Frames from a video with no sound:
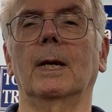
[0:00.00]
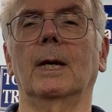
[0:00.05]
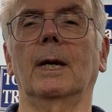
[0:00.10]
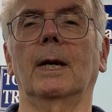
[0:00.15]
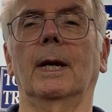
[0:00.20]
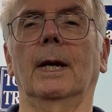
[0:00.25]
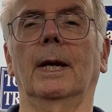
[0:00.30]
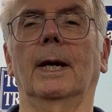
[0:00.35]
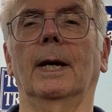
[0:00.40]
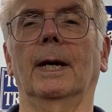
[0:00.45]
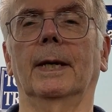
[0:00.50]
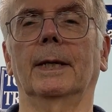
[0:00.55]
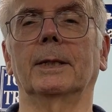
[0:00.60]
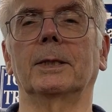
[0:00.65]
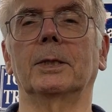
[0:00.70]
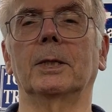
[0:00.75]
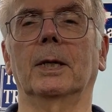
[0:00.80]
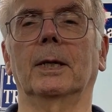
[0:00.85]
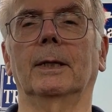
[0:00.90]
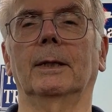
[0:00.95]

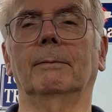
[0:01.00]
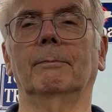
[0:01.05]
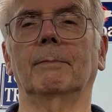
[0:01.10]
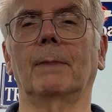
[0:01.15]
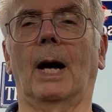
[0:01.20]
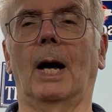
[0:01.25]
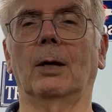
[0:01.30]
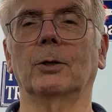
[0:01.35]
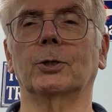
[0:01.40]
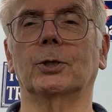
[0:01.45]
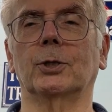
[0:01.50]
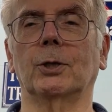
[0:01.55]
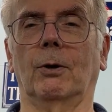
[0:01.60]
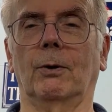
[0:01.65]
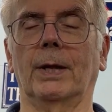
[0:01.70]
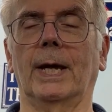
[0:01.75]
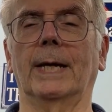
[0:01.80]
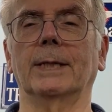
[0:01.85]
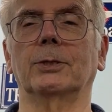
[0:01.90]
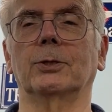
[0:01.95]
and uh, I'll show
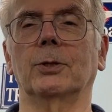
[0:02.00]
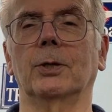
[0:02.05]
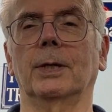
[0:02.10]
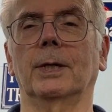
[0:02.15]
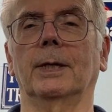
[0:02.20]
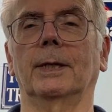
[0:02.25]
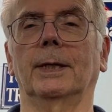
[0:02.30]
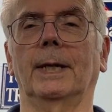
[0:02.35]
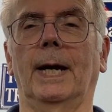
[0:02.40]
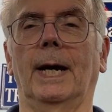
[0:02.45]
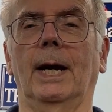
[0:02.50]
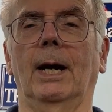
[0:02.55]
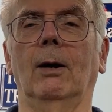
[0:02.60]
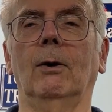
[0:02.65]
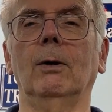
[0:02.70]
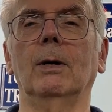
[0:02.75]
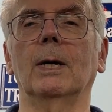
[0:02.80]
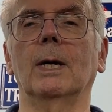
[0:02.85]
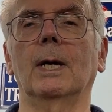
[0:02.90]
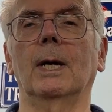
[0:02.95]
that to you
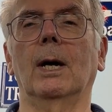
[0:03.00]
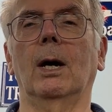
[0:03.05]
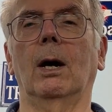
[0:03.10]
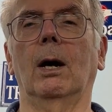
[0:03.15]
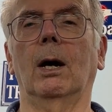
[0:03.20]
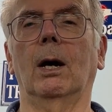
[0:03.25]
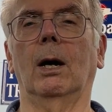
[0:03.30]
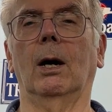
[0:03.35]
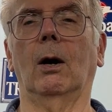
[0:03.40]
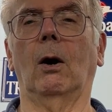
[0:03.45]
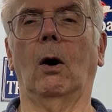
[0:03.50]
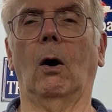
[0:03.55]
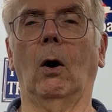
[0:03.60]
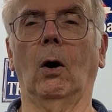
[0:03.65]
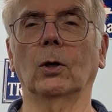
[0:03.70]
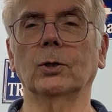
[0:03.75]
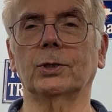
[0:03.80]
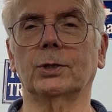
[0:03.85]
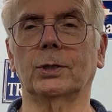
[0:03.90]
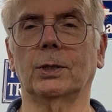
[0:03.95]
now. Uh,
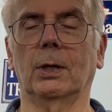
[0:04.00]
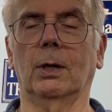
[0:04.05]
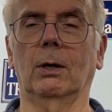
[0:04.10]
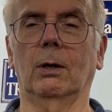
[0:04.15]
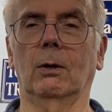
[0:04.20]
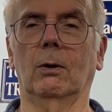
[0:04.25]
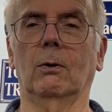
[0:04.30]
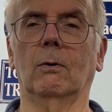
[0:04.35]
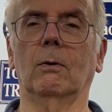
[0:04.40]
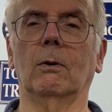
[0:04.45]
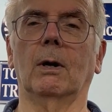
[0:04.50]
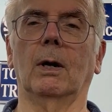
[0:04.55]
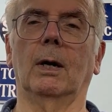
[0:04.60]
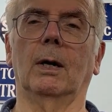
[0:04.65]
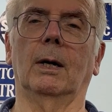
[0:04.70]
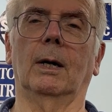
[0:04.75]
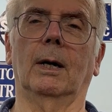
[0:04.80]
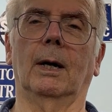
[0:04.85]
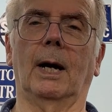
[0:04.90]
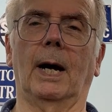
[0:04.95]
also,
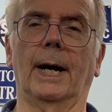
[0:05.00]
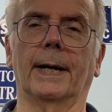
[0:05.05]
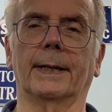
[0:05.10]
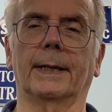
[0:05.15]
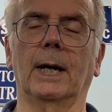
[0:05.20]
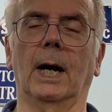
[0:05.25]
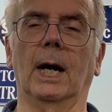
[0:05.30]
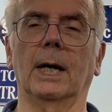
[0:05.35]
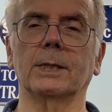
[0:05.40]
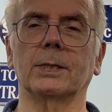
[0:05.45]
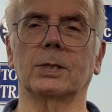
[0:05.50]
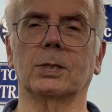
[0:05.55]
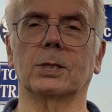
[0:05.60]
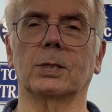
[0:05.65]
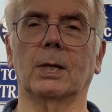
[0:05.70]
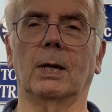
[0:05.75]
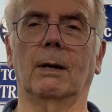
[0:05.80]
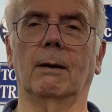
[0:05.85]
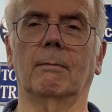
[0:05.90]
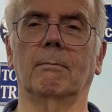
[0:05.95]
uh, I got
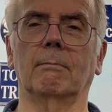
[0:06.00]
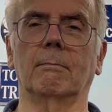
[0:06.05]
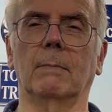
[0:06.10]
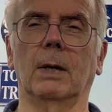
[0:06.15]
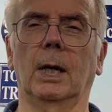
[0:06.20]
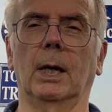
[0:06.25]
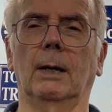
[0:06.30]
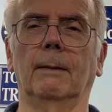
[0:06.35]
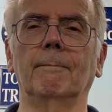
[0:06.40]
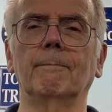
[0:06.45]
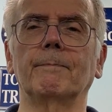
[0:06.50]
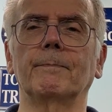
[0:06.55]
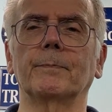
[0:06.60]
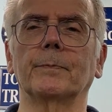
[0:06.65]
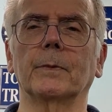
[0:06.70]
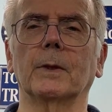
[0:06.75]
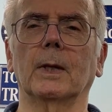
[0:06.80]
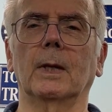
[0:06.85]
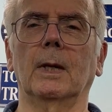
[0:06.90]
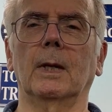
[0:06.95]
some uh,
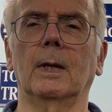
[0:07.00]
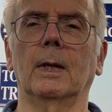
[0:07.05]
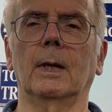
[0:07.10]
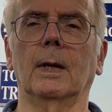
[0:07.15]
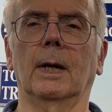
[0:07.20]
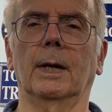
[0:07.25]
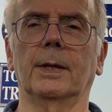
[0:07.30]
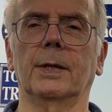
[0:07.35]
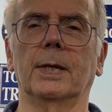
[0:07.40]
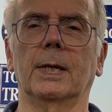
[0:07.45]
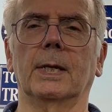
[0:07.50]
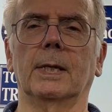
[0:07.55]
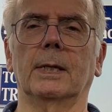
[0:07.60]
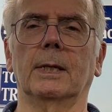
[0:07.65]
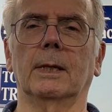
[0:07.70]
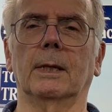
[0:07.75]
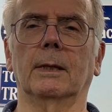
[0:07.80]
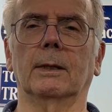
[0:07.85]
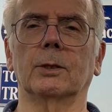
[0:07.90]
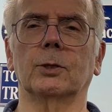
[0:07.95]
uh,
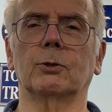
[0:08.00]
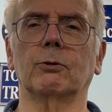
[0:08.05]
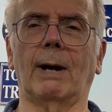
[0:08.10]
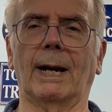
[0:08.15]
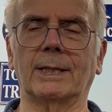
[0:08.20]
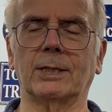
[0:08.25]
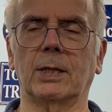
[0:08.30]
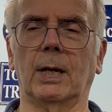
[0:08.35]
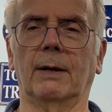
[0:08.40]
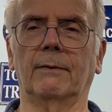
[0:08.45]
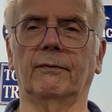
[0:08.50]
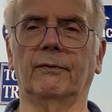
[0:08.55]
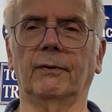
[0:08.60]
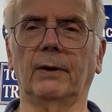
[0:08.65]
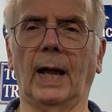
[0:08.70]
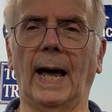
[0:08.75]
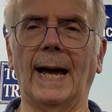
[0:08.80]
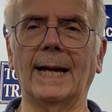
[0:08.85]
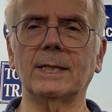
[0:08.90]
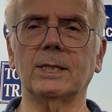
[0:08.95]
the trackside
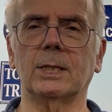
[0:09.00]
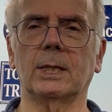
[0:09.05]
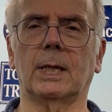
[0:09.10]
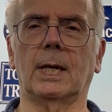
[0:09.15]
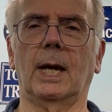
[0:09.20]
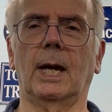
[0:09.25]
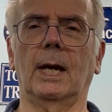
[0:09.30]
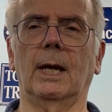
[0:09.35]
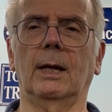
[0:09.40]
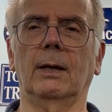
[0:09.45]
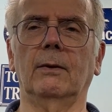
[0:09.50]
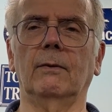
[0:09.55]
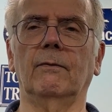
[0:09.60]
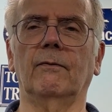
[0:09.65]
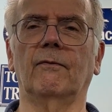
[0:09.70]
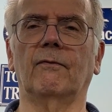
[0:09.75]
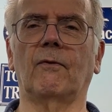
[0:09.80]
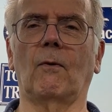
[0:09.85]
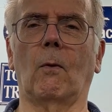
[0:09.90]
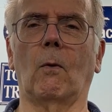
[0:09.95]
flats again
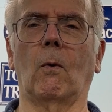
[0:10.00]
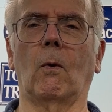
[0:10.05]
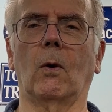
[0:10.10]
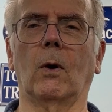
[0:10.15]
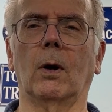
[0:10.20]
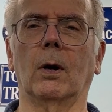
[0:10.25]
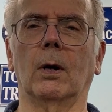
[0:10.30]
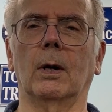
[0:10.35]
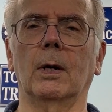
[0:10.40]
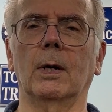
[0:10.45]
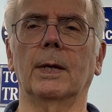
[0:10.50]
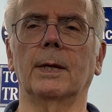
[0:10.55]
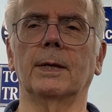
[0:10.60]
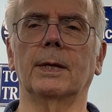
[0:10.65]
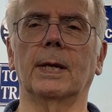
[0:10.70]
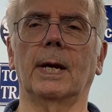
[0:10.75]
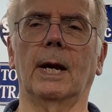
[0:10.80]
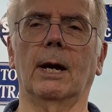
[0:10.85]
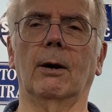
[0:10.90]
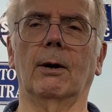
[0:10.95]
for
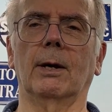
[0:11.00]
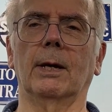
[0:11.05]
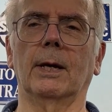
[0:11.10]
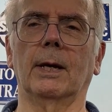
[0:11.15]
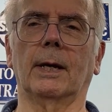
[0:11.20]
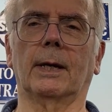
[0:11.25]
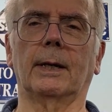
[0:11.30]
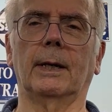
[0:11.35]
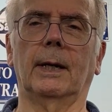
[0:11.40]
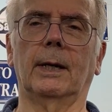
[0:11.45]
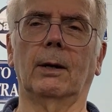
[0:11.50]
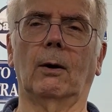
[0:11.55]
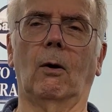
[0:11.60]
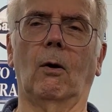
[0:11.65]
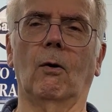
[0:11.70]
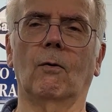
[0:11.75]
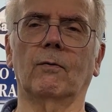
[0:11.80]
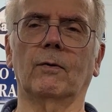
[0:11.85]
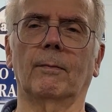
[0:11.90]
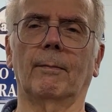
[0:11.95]
the area kind of
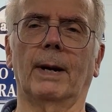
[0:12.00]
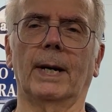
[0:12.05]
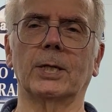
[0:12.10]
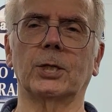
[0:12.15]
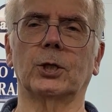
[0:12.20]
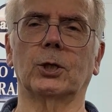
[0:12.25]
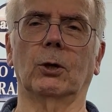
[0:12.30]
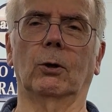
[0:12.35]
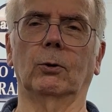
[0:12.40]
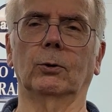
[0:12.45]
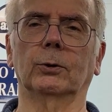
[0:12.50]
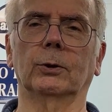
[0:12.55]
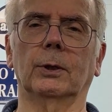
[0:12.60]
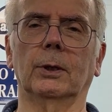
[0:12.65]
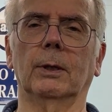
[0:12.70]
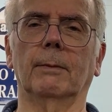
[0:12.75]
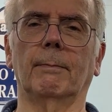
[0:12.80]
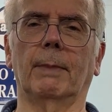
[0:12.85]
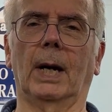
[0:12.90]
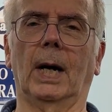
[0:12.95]
over my
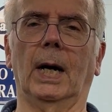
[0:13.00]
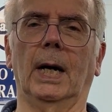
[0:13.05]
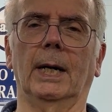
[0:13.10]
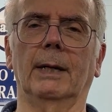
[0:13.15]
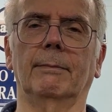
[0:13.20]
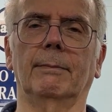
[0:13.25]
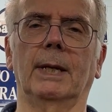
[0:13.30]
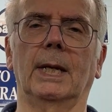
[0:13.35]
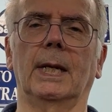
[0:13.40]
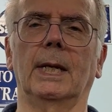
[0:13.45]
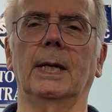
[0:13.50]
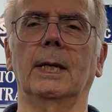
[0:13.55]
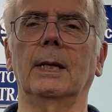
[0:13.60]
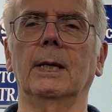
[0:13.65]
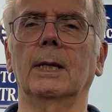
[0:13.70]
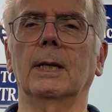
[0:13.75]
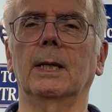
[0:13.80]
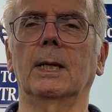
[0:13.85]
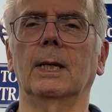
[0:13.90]
shoulder behind me.